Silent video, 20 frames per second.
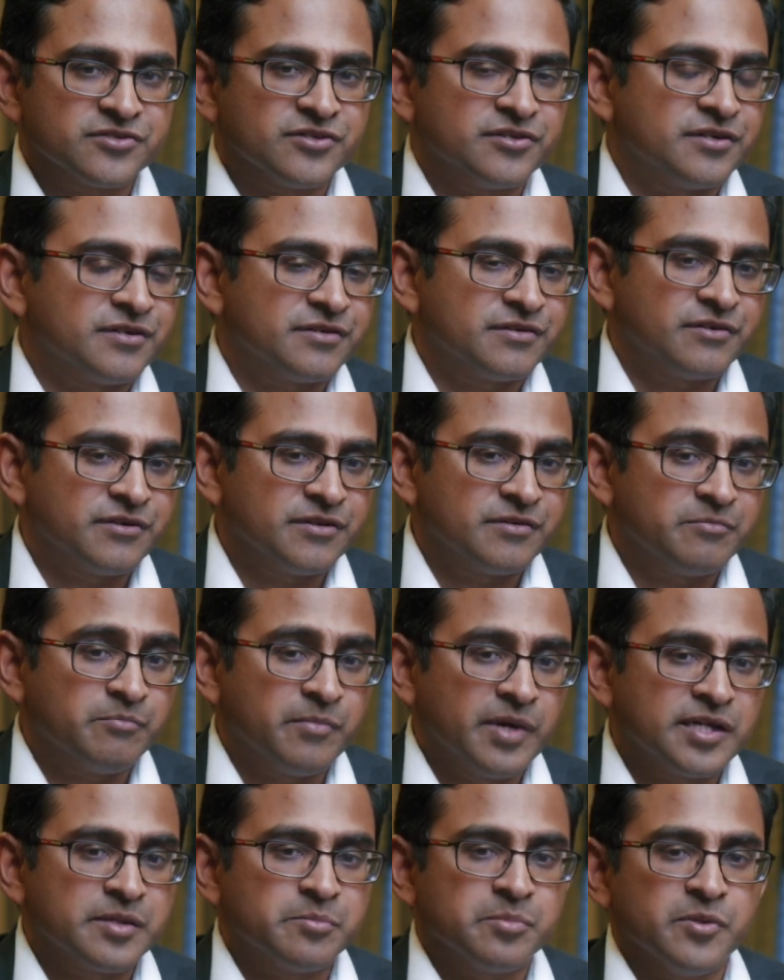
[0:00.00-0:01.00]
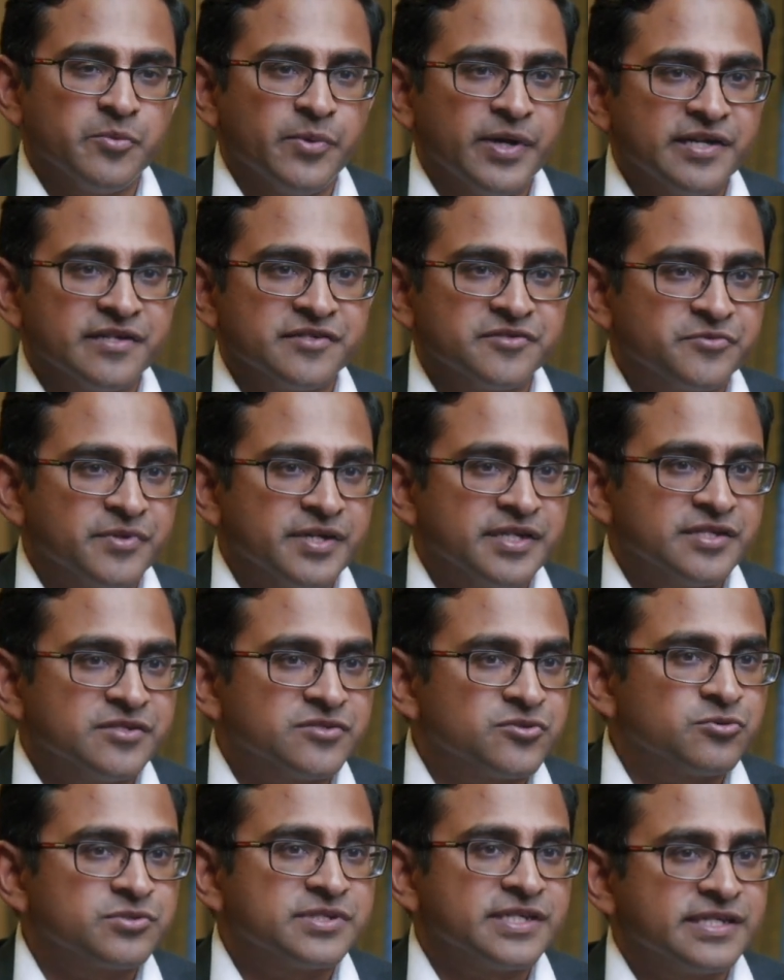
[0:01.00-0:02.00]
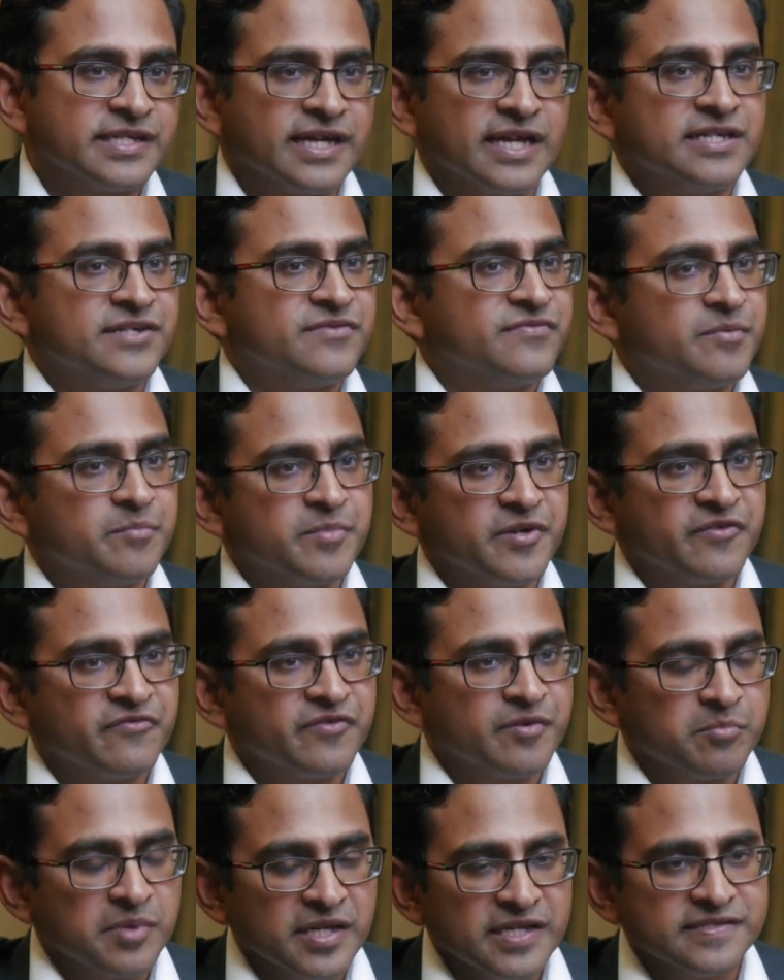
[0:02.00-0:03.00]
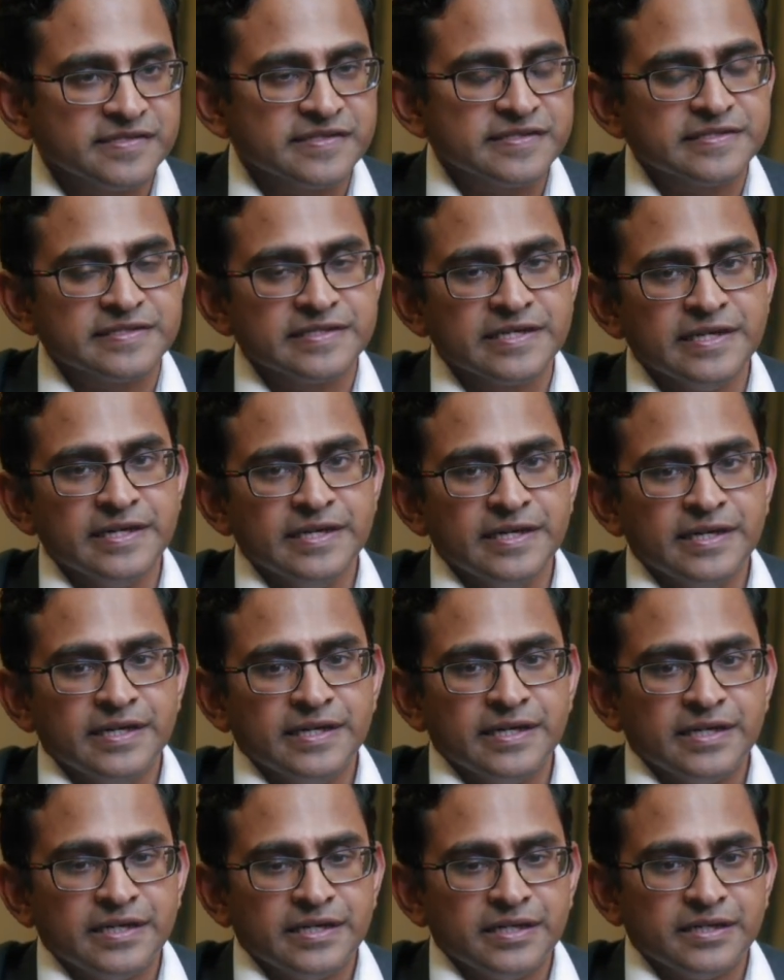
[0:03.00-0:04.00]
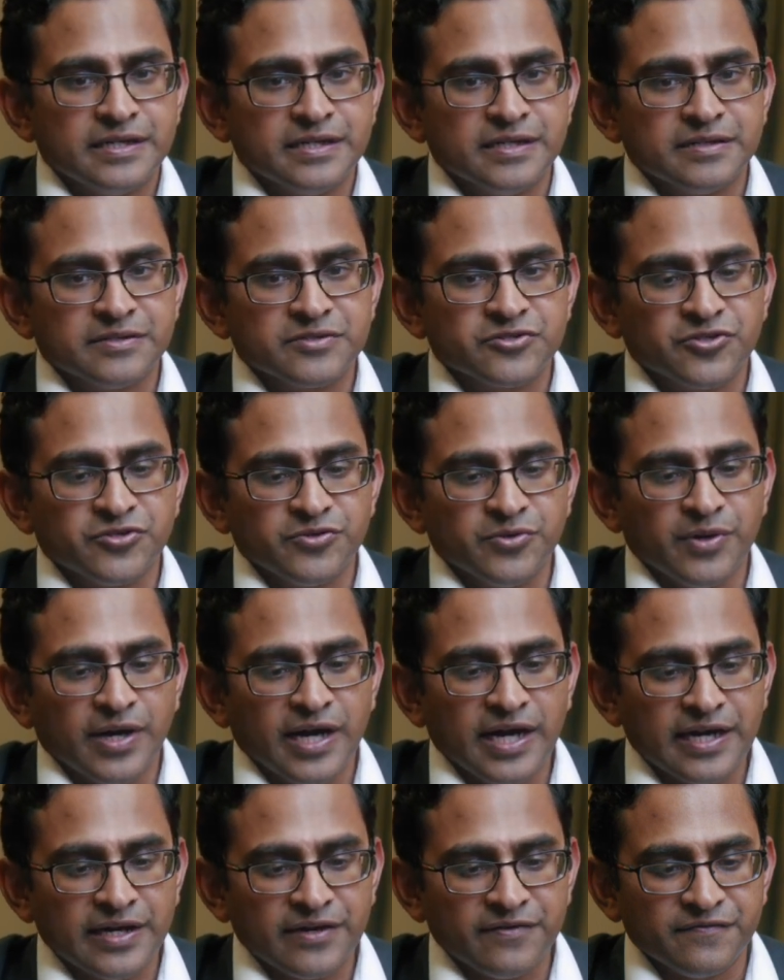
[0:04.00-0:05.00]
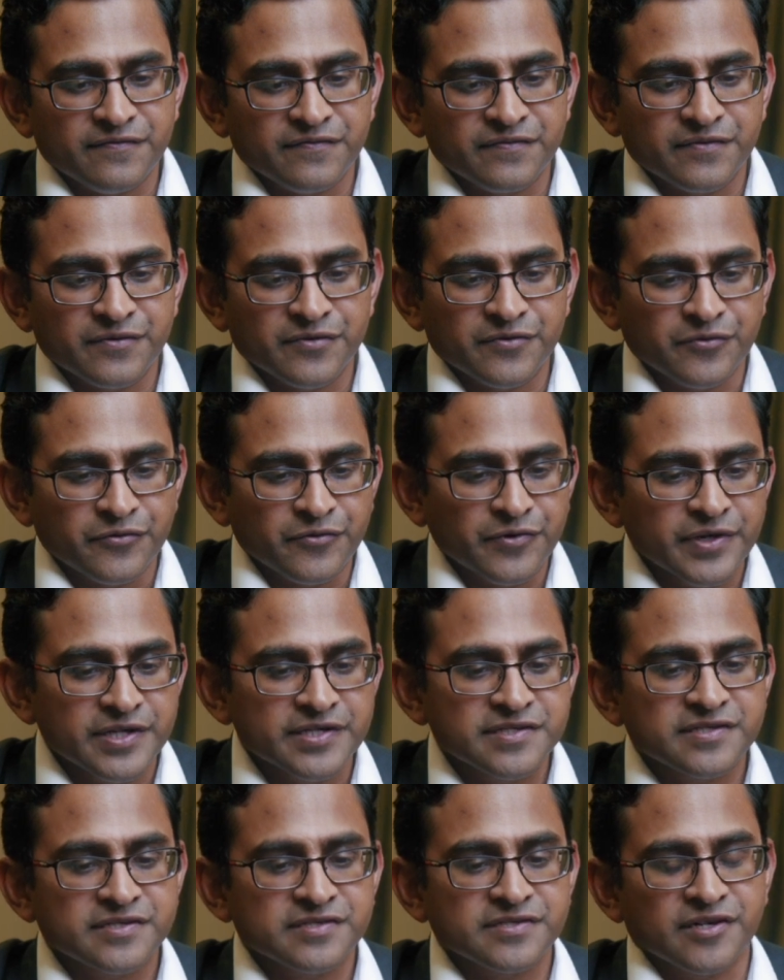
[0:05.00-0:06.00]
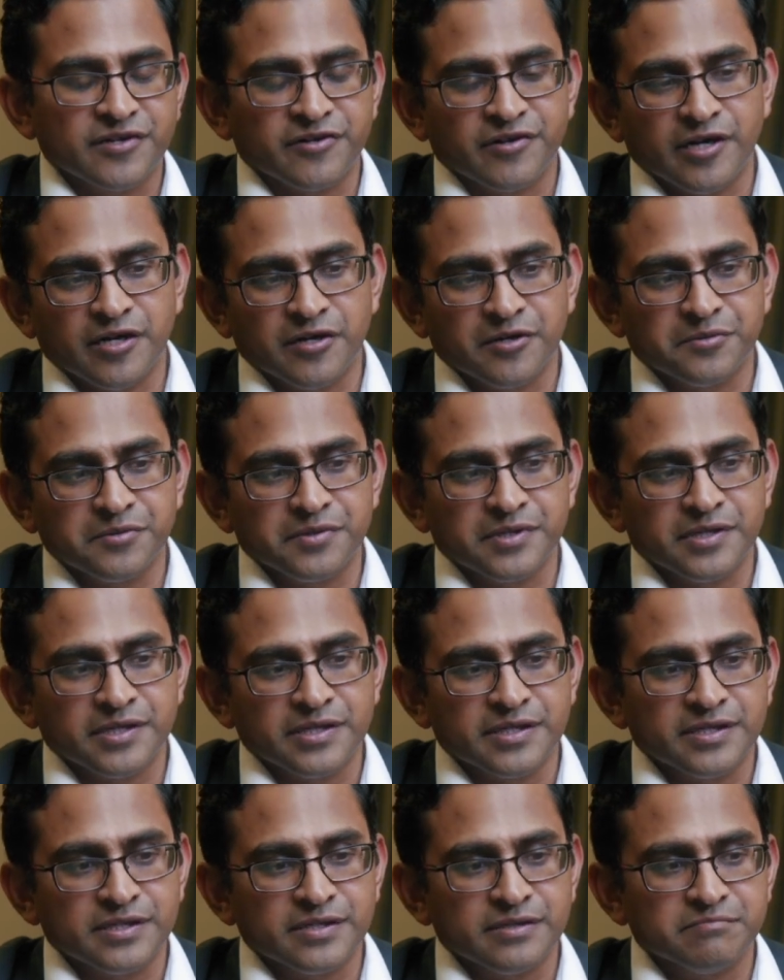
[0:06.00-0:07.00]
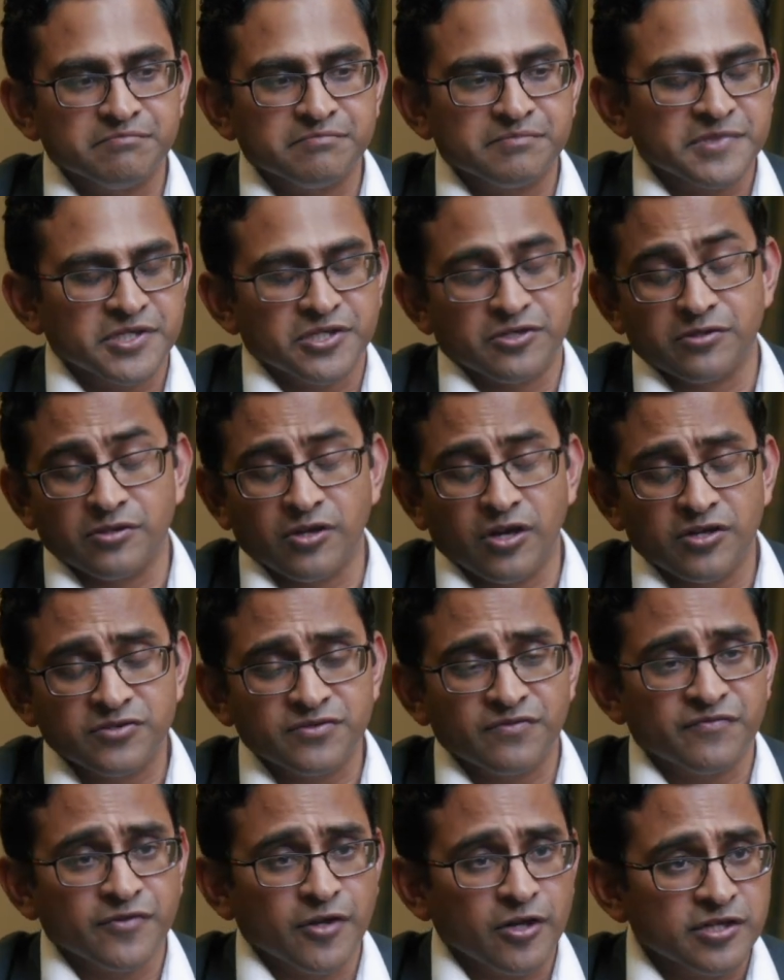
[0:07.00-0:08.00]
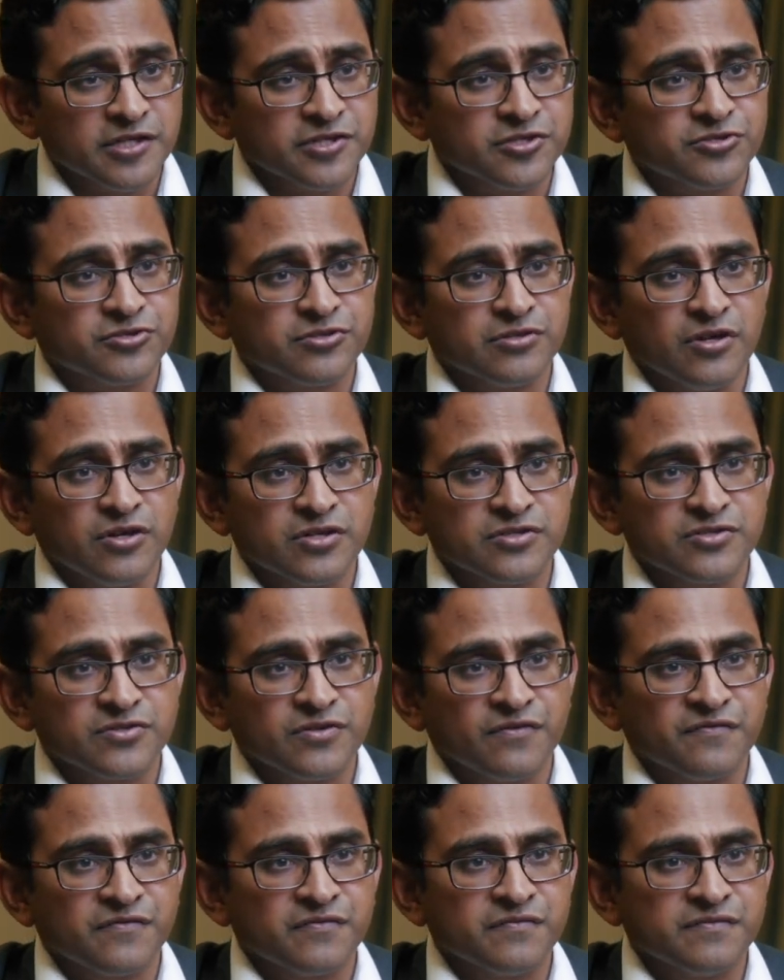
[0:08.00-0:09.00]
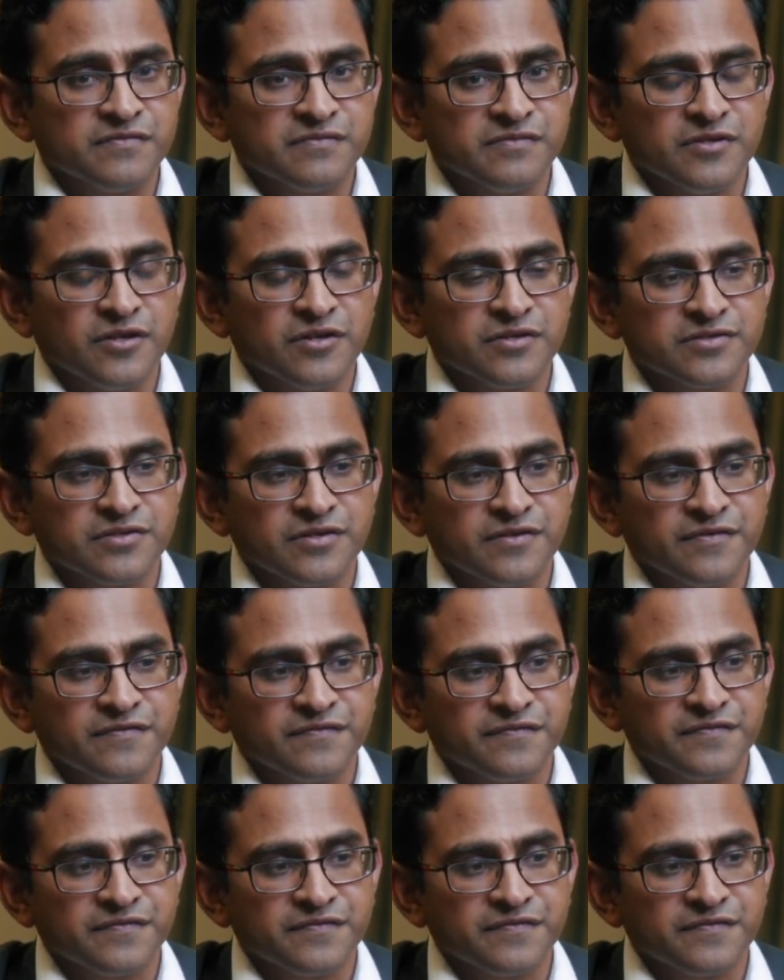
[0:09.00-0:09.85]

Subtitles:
or multiple vendors really sourcing talent from different places. So you have risks around loss of knowledge, loss of